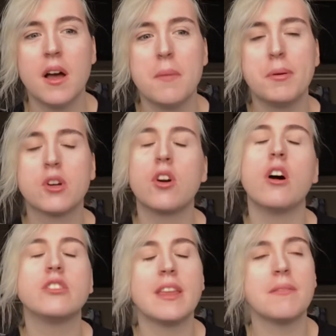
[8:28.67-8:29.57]
But
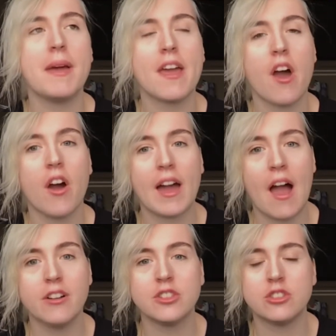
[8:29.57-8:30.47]
God, they make her
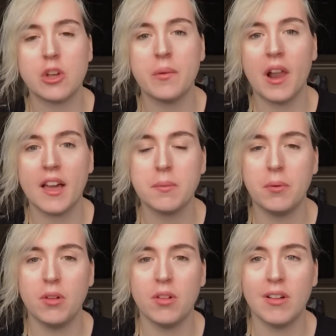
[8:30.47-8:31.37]
character so
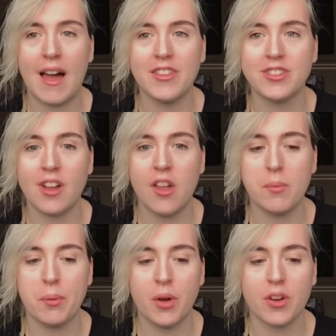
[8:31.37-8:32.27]
unlikable at the start of the
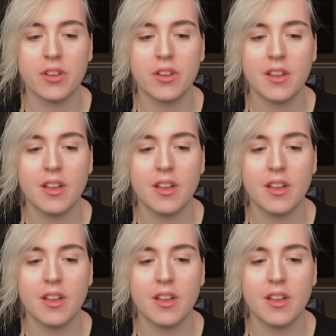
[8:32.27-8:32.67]
book.